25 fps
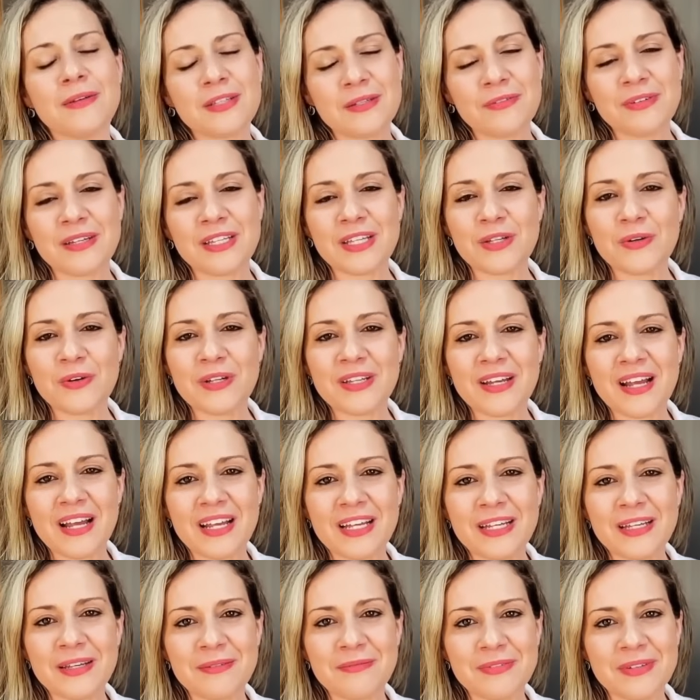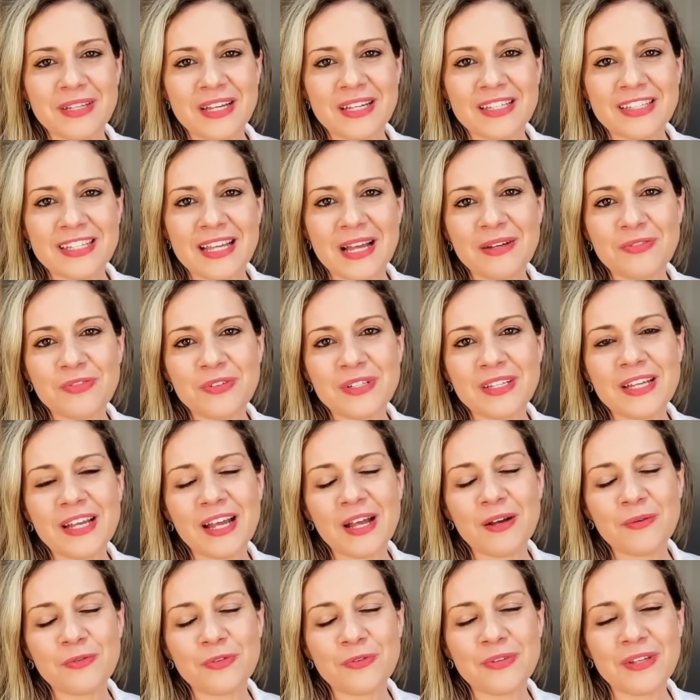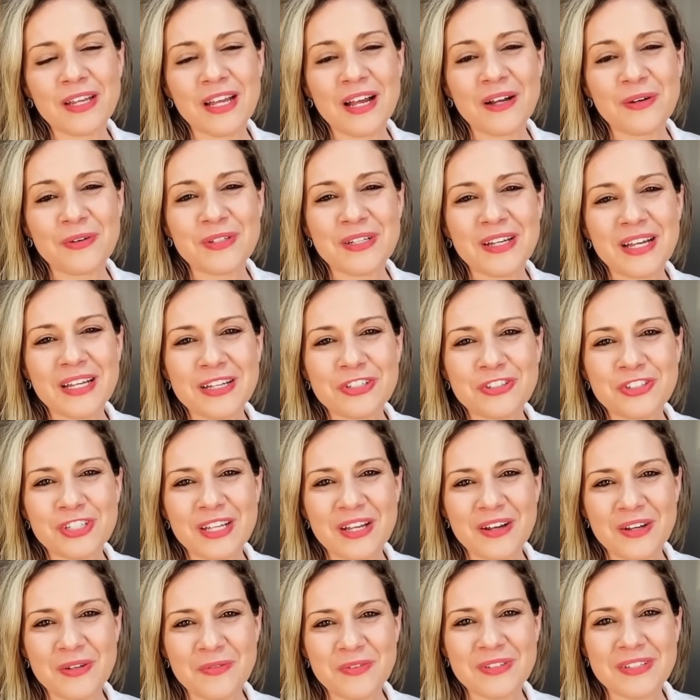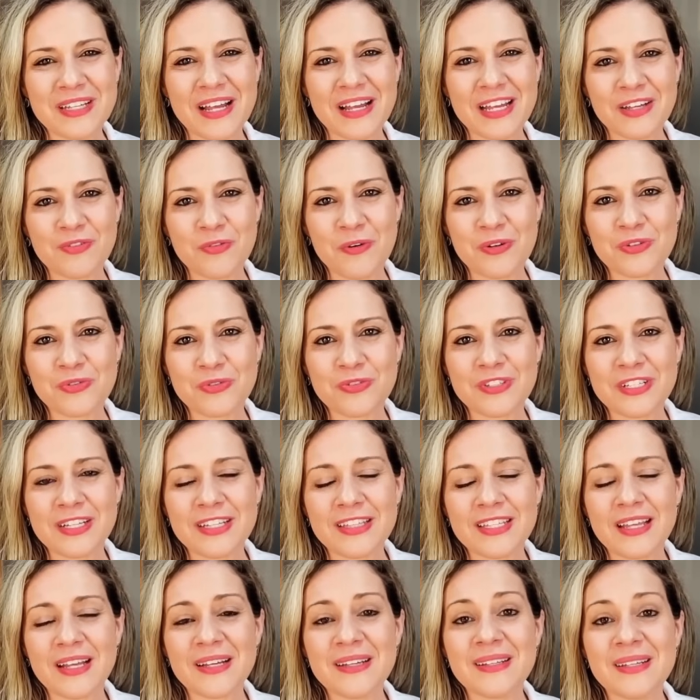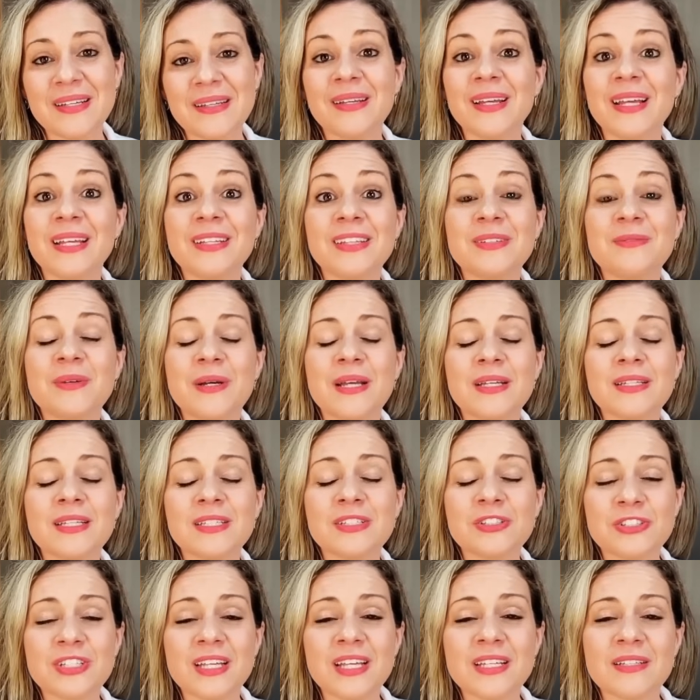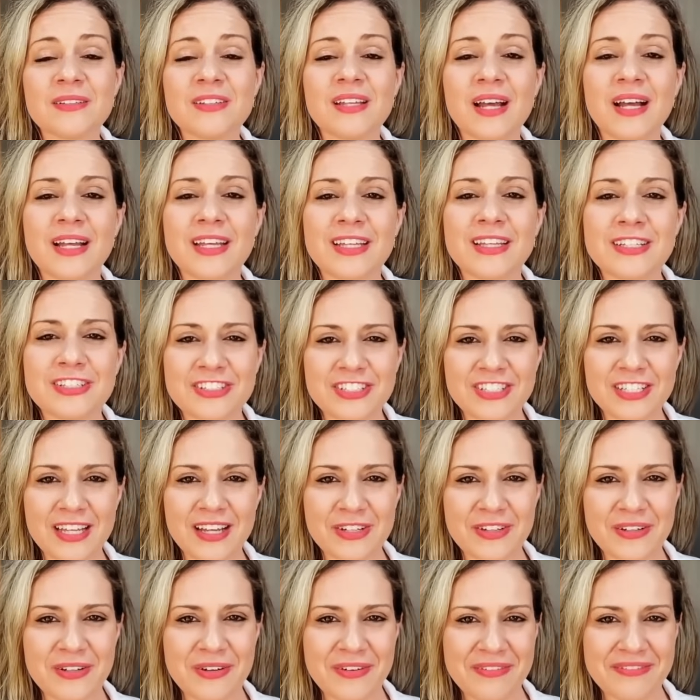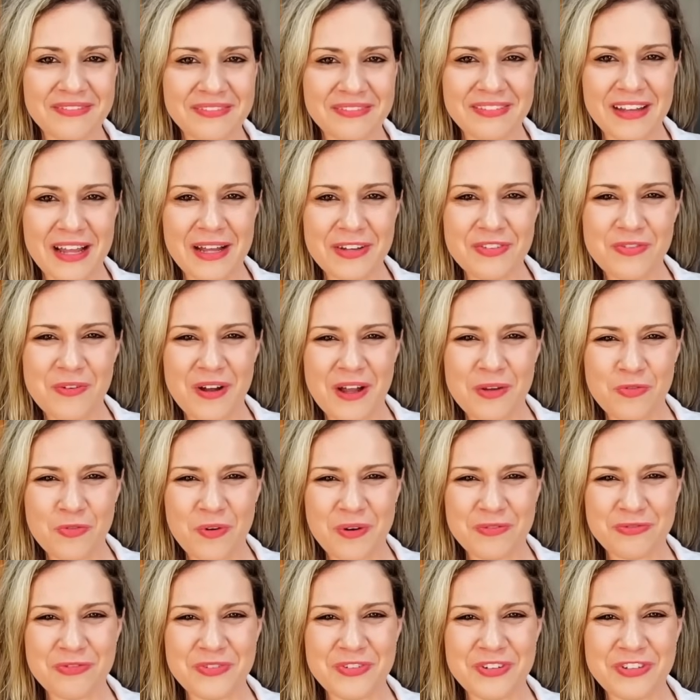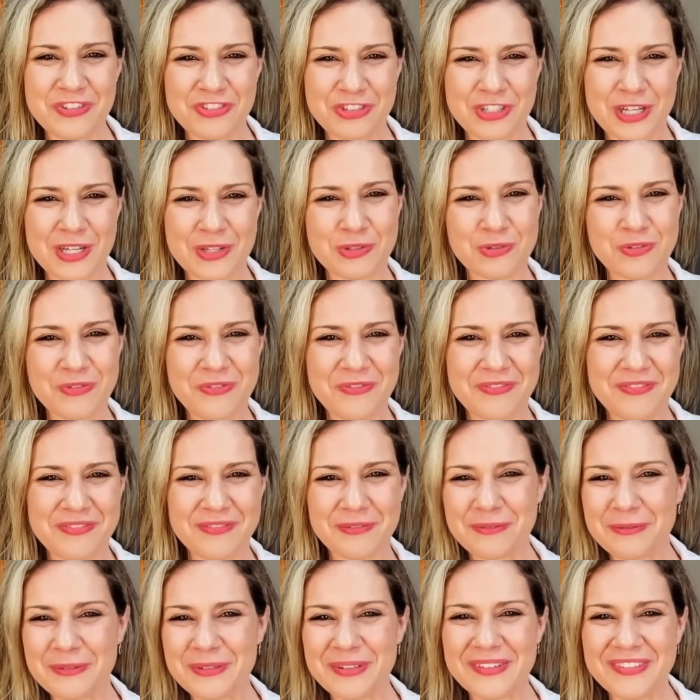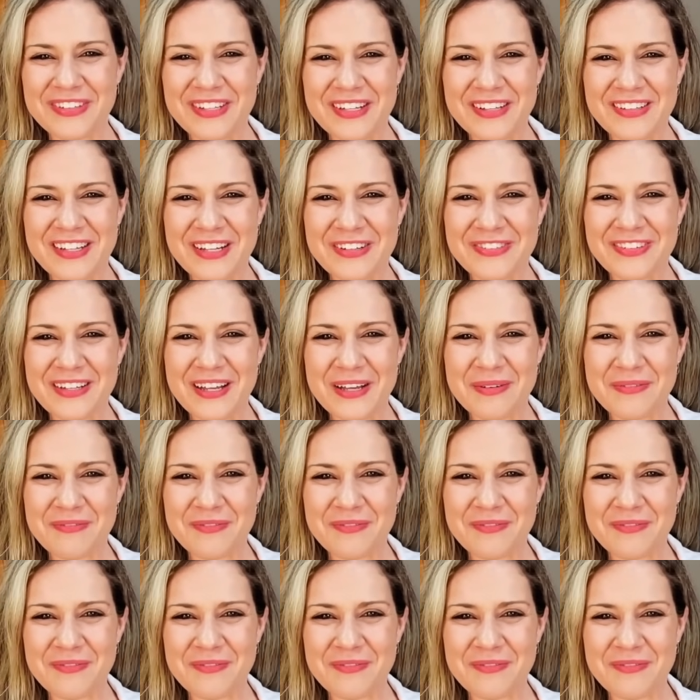the video a like because that really helps me out, and share it with anyone who needs it. Let's spread this chain of kindness together. That's what I want for this channel. See you next time.